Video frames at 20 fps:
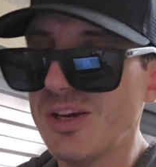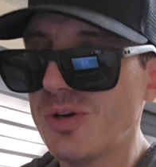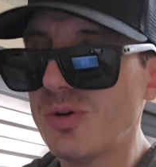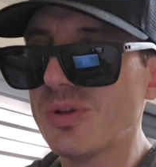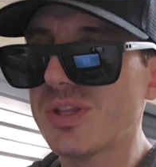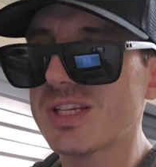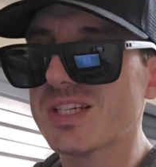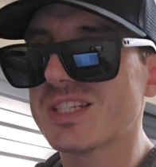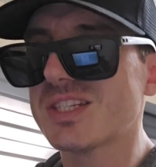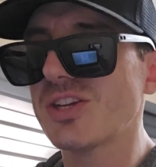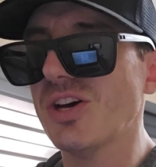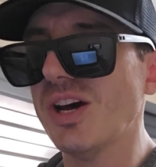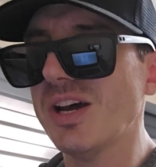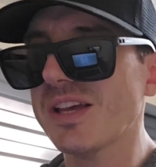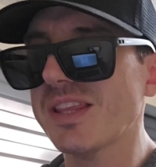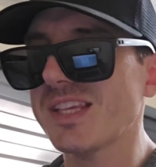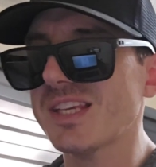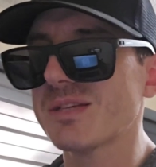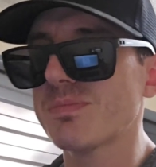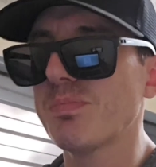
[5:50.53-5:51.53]
who this
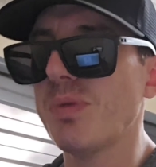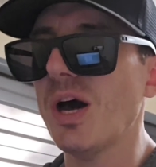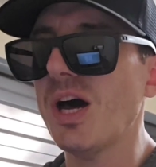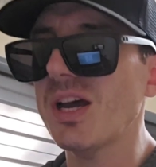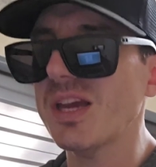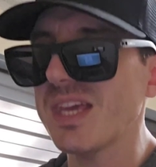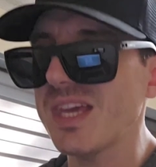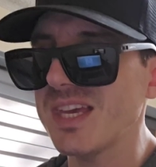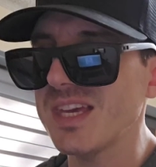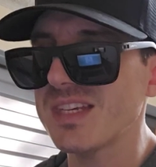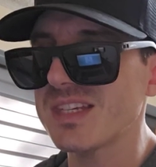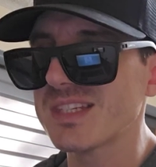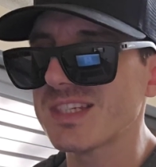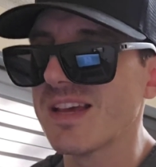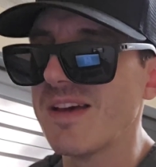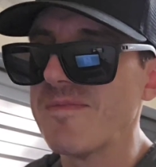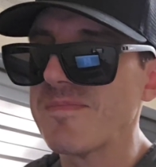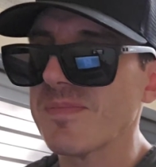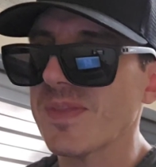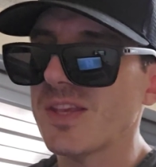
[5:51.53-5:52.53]
dog, this pug
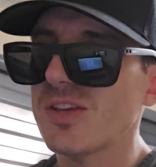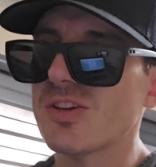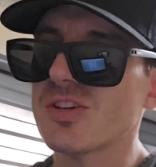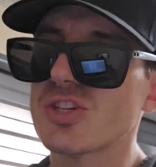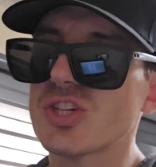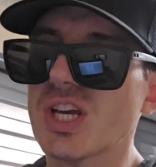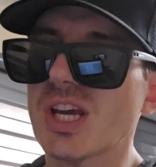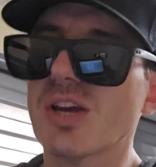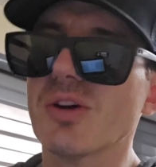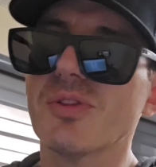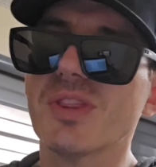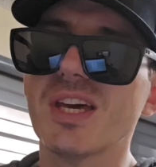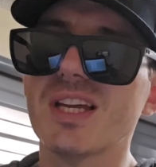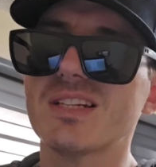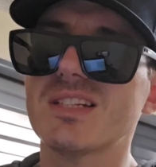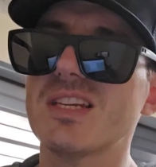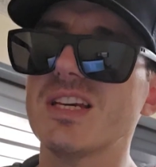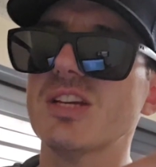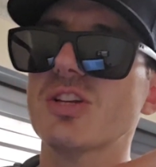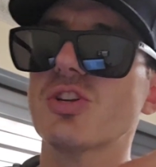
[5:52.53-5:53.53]
is, you can check out
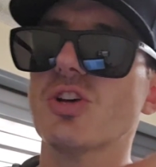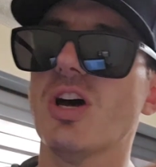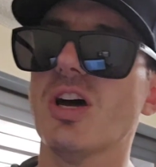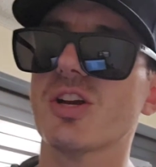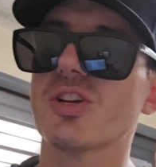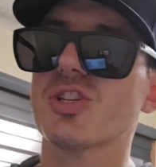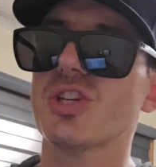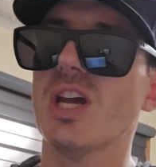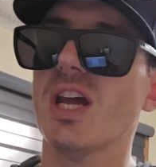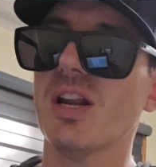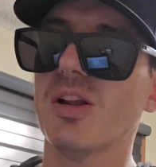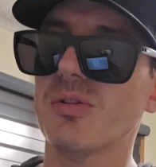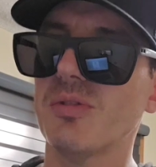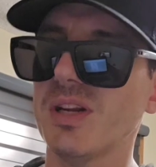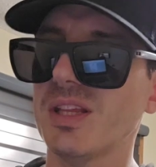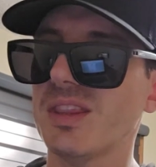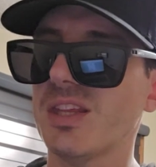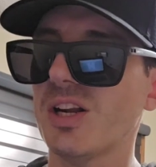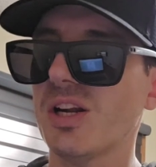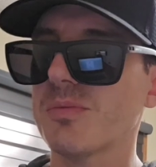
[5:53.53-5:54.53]
that TikTok channel
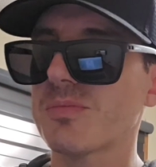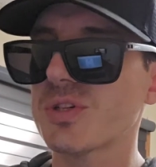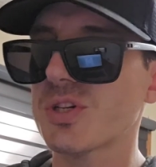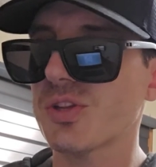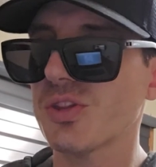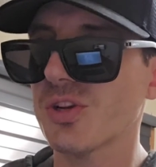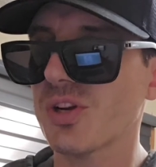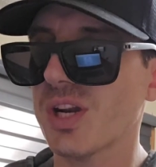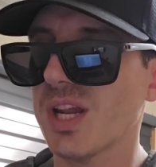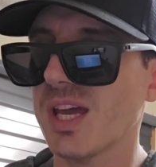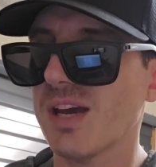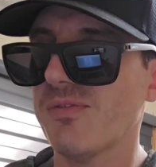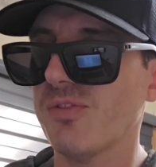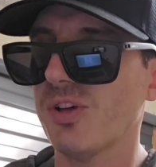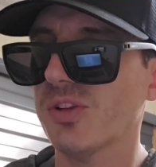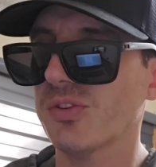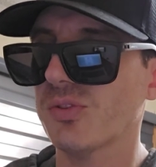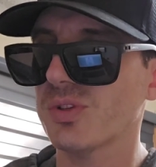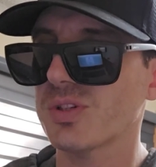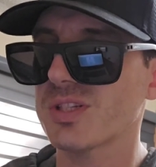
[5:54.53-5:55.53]
right there. I'm sure they're going to have
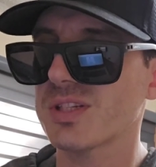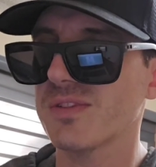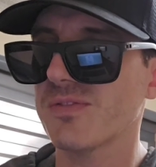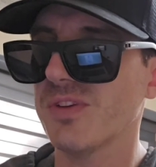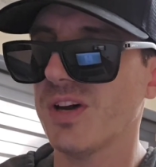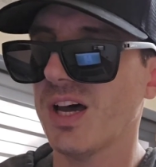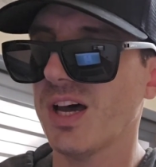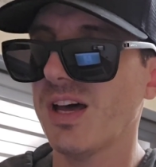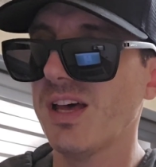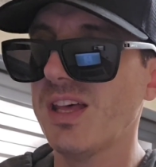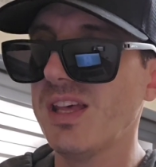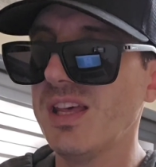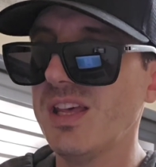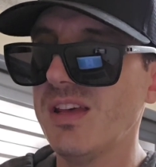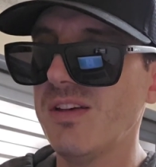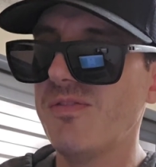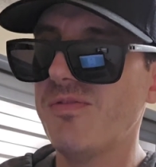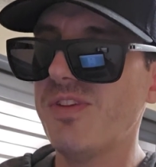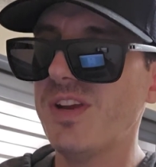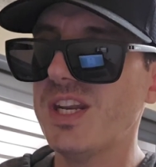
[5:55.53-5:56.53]
all sorts of uh,
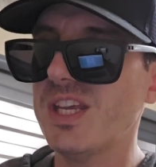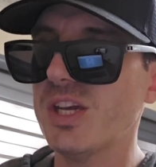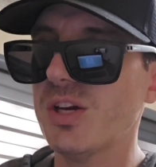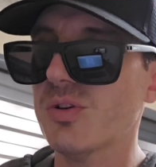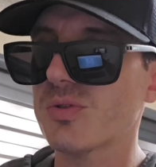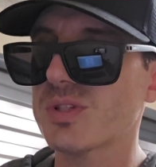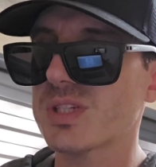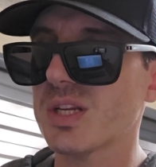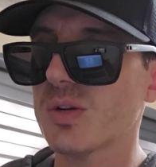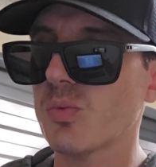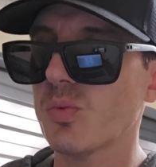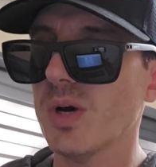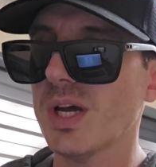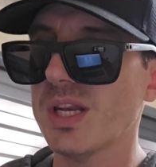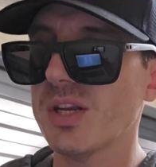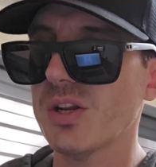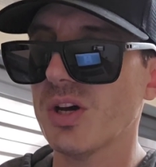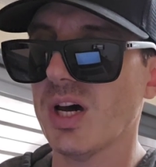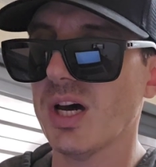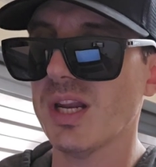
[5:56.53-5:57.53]
videos and
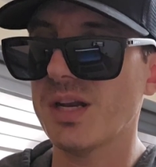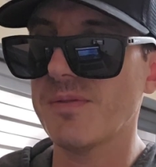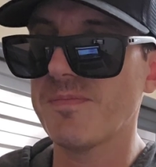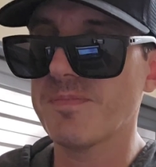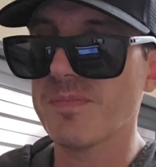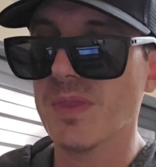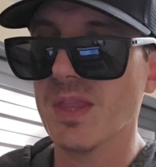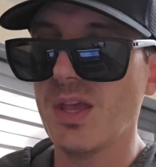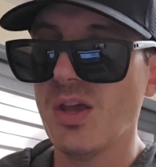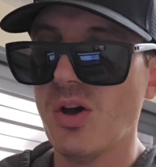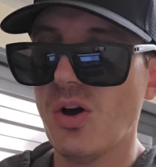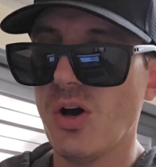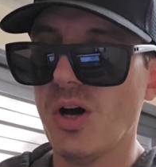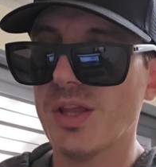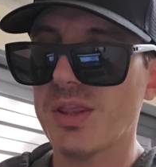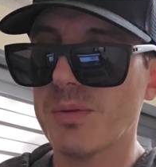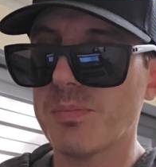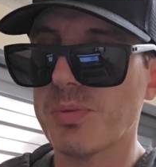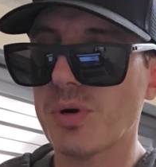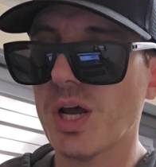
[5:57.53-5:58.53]
whatnot
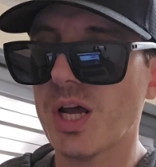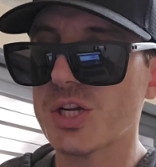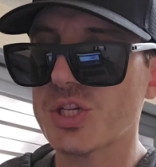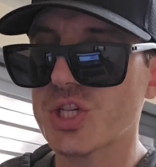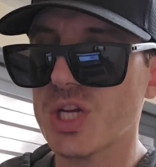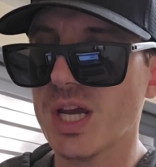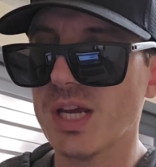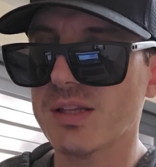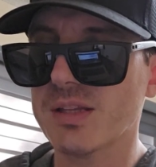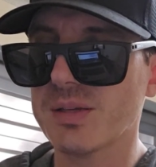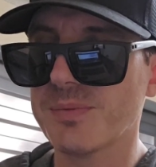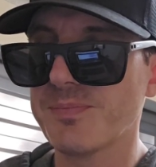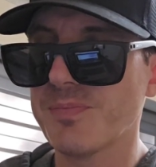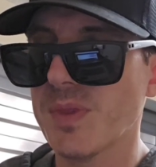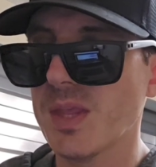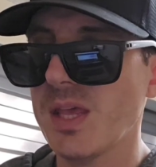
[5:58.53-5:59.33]
on the project.